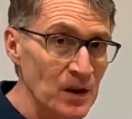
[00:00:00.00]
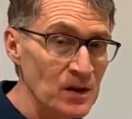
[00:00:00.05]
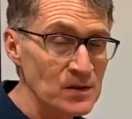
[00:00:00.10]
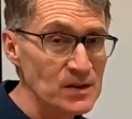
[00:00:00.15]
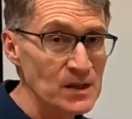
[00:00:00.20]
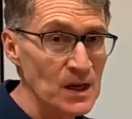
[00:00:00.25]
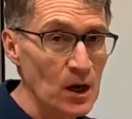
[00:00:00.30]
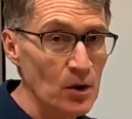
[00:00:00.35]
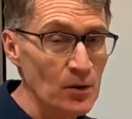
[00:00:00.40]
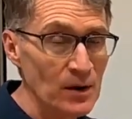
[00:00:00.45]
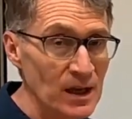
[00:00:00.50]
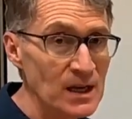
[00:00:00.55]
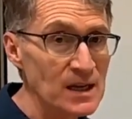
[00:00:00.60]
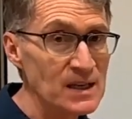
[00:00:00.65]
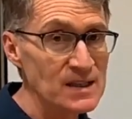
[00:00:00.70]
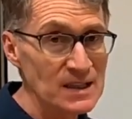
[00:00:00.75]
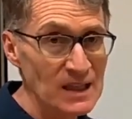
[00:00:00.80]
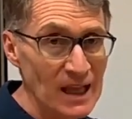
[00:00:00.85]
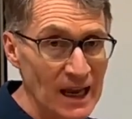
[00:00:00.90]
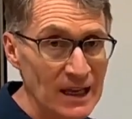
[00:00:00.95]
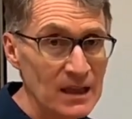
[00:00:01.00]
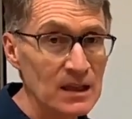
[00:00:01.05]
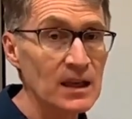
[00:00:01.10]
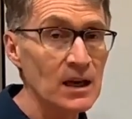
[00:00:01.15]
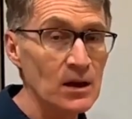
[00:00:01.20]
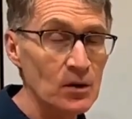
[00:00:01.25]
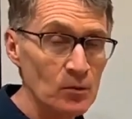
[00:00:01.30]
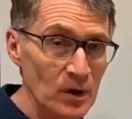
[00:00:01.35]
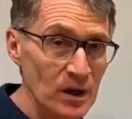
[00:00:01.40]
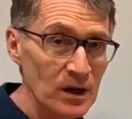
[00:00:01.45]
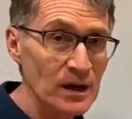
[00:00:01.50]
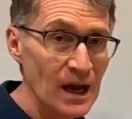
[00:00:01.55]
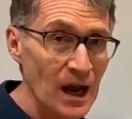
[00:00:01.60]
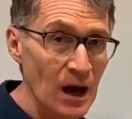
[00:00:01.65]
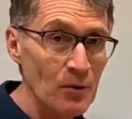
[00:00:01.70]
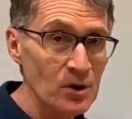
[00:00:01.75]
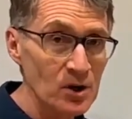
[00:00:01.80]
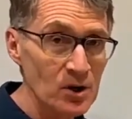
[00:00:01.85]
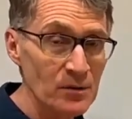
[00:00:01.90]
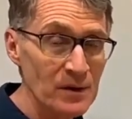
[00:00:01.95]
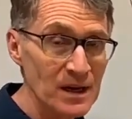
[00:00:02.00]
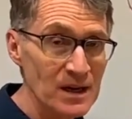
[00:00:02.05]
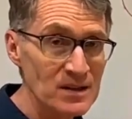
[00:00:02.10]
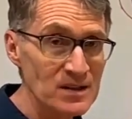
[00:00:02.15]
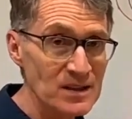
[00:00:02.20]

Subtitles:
So it is likely, and we now are doing a